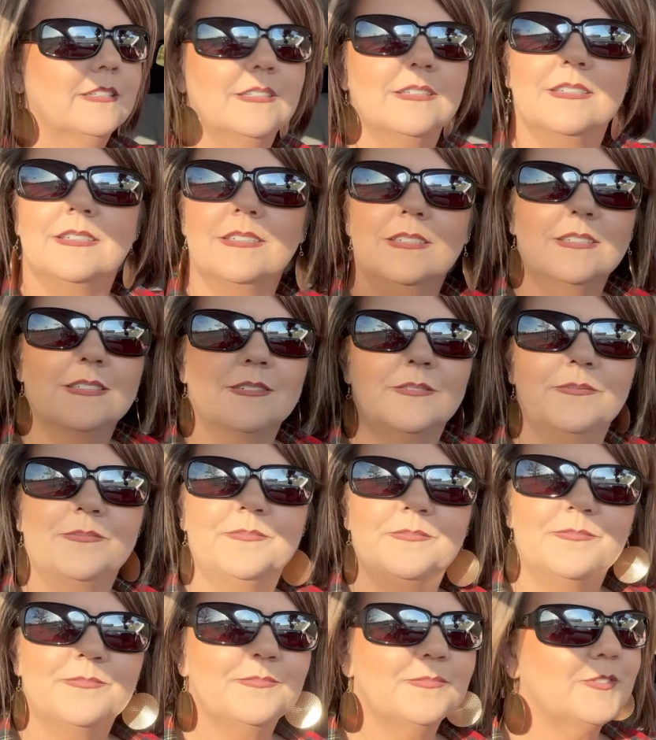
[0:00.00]
it's a good
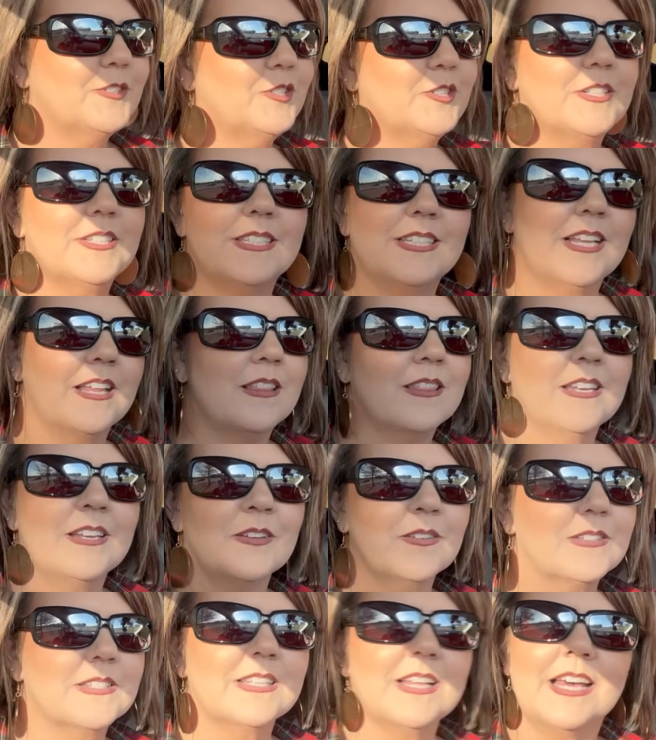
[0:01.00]
day. Just nothing
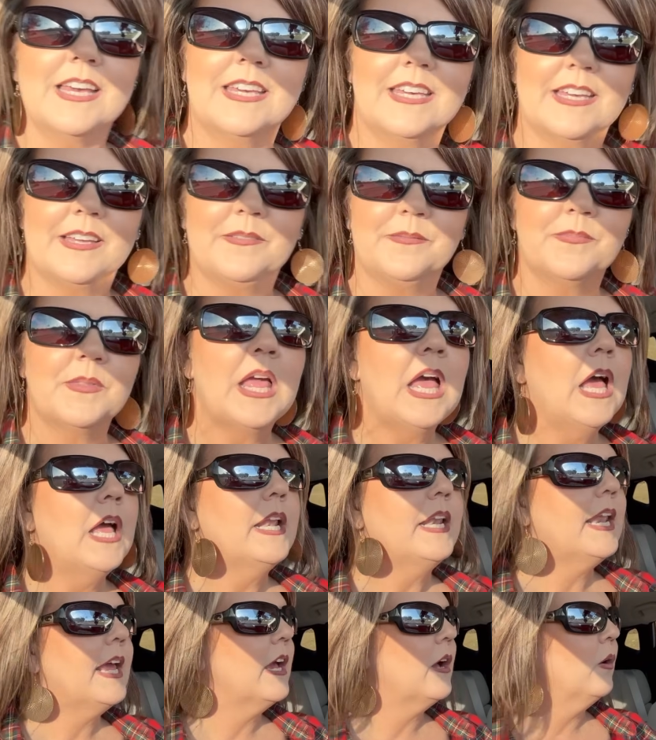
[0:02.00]
else like it.
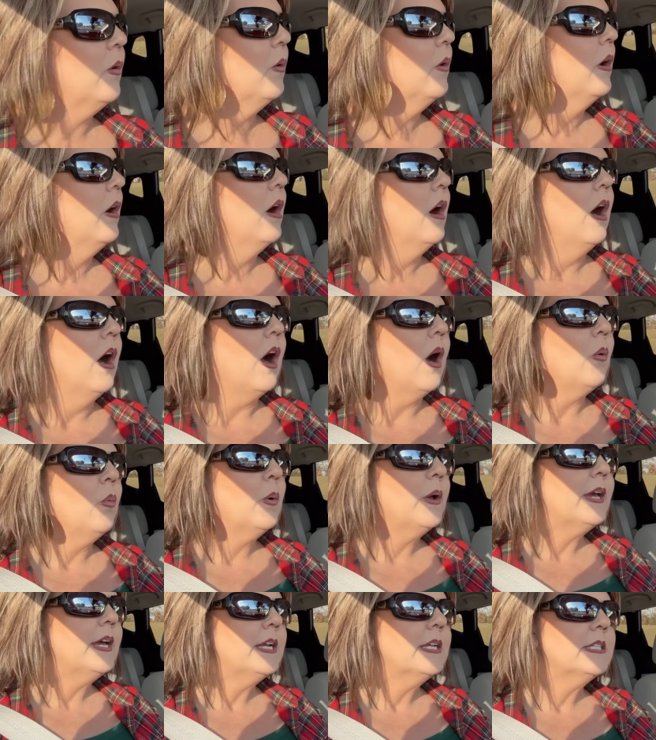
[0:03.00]
Now, are
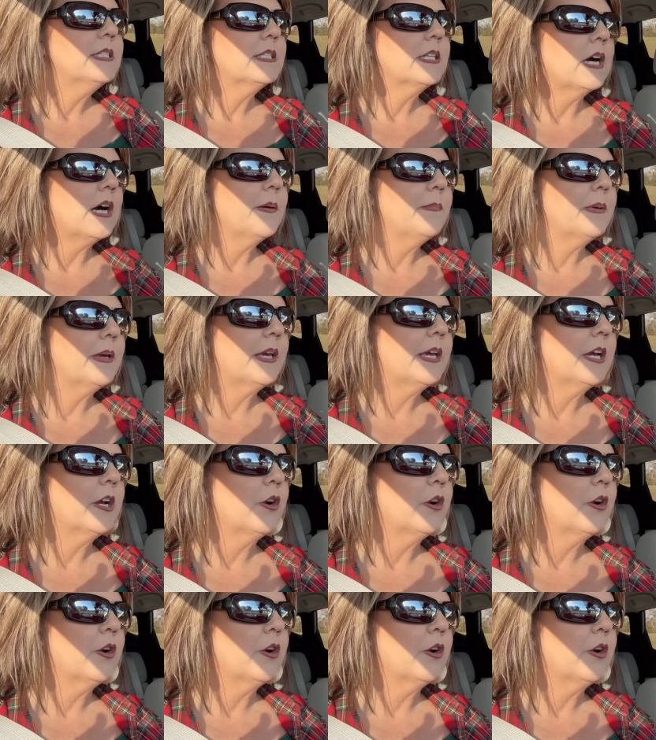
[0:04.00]
we gonna stop and get